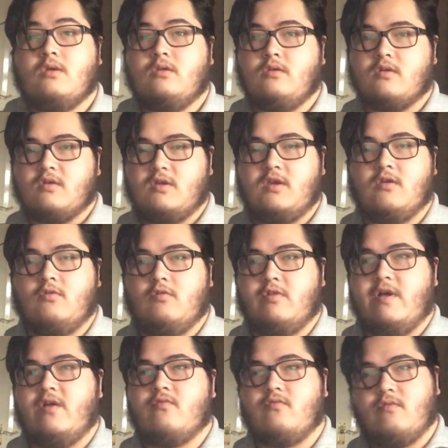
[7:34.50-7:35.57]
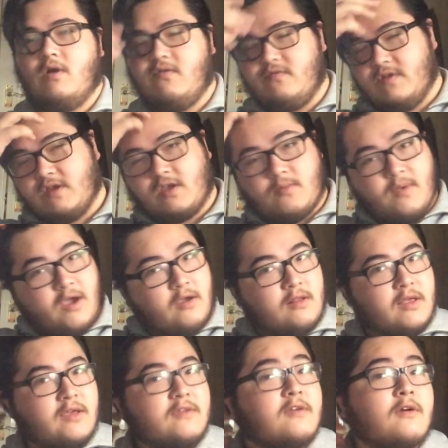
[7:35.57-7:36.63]
You're going to hear all that ruffling about
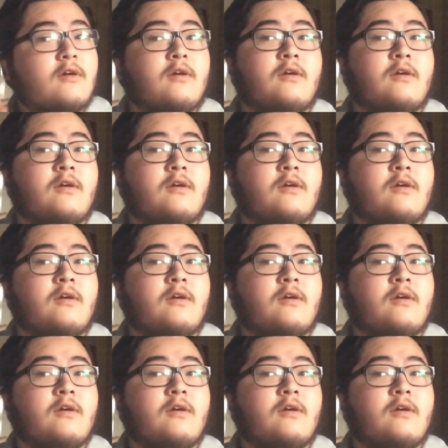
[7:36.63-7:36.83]
later.